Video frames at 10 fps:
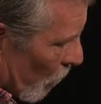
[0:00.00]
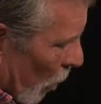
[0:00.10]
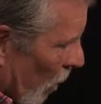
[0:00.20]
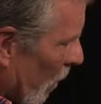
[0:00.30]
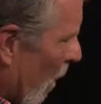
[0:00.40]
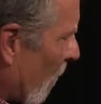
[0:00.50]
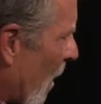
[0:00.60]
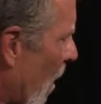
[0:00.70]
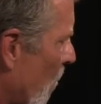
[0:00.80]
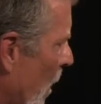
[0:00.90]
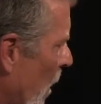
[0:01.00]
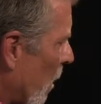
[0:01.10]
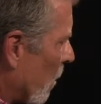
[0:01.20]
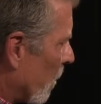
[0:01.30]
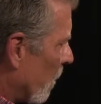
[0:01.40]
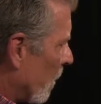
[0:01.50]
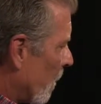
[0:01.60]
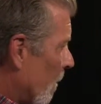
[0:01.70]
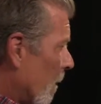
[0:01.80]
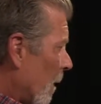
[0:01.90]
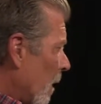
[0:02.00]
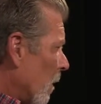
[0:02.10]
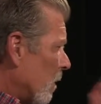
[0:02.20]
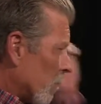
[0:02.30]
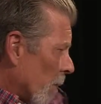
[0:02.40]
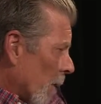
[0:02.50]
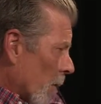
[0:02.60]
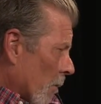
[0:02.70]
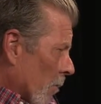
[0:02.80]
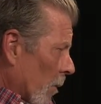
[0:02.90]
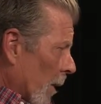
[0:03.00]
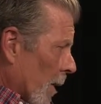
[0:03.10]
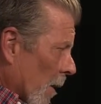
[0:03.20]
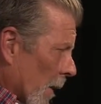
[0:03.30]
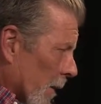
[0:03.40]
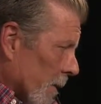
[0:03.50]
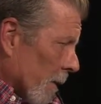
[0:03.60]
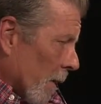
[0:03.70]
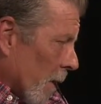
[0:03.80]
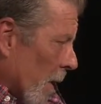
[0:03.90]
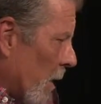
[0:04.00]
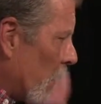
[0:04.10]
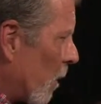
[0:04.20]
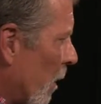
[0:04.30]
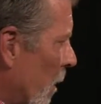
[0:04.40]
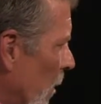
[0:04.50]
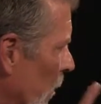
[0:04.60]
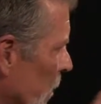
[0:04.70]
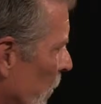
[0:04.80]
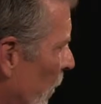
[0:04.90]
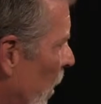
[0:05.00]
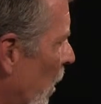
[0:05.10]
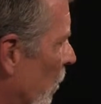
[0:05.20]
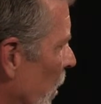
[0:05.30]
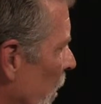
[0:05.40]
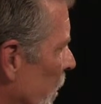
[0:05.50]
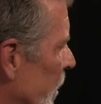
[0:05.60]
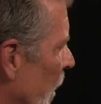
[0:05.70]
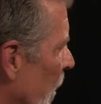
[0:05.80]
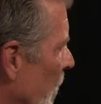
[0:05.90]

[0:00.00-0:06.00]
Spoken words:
pulling off that paint. And that looks really, really nice. It looks very realistic.